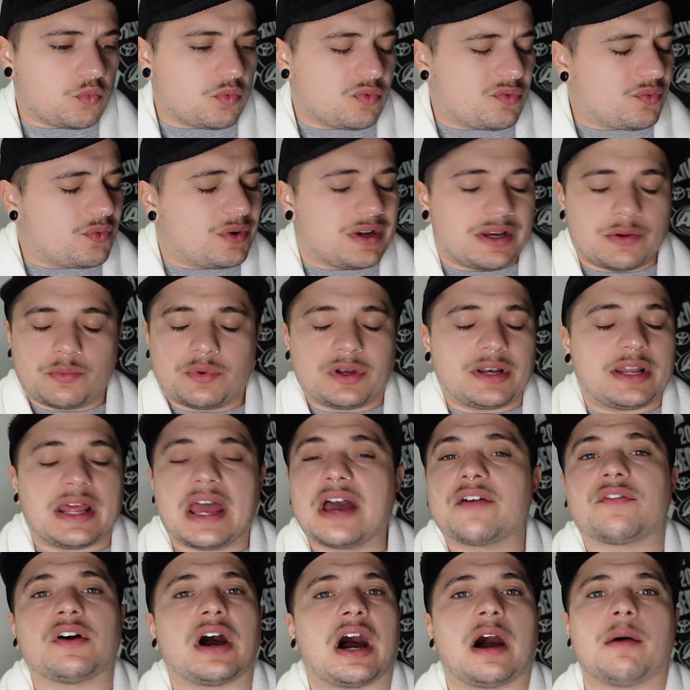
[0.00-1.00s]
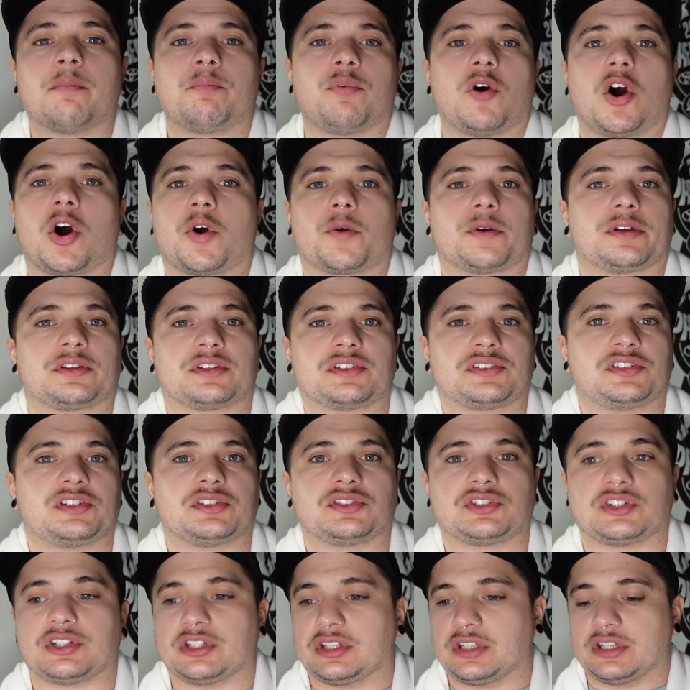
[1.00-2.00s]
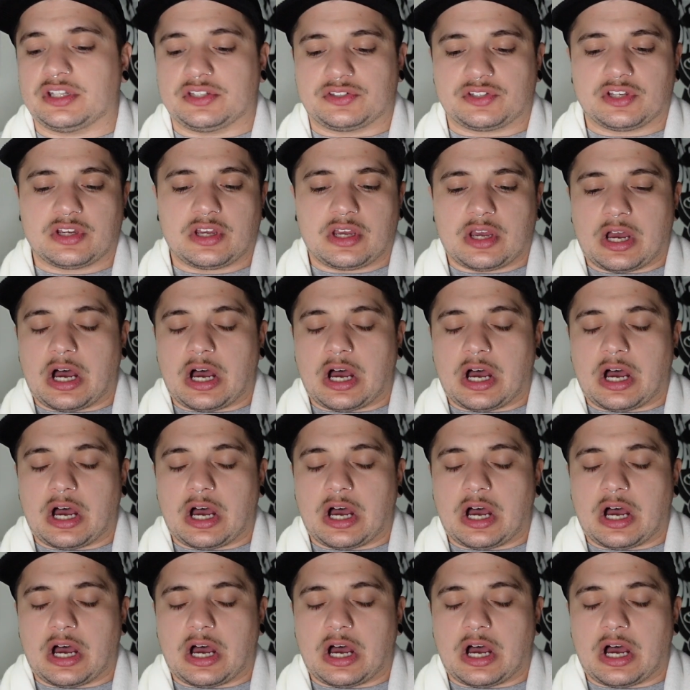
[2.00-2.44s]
Whatever umpiring decision it is,